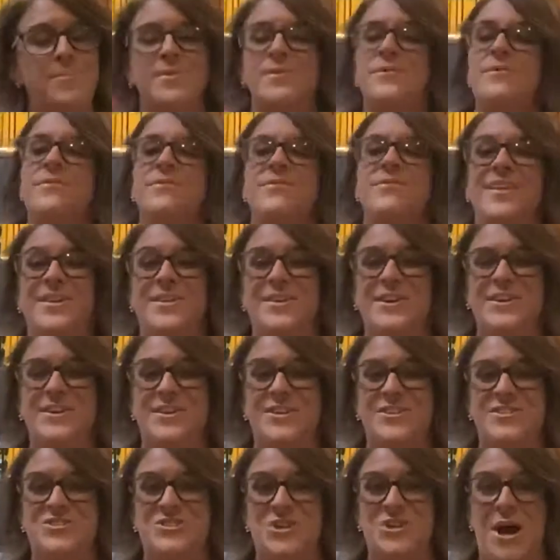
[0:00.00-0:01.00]
Very
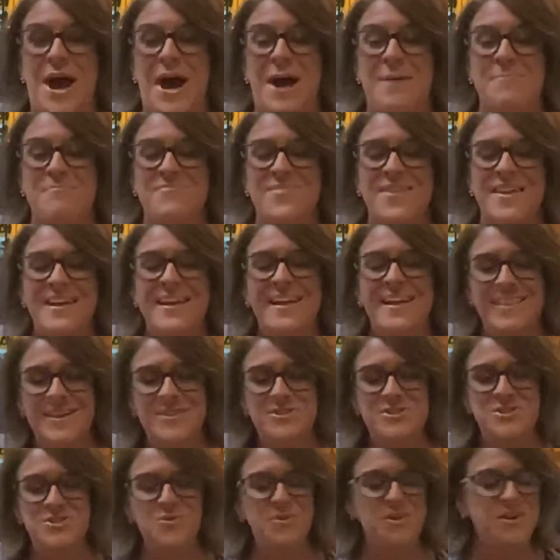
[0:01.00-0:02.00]
good job. Let's
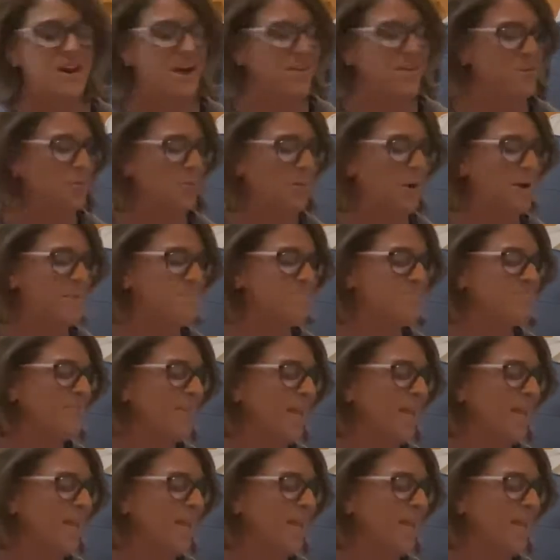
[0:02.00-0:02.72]
do another one.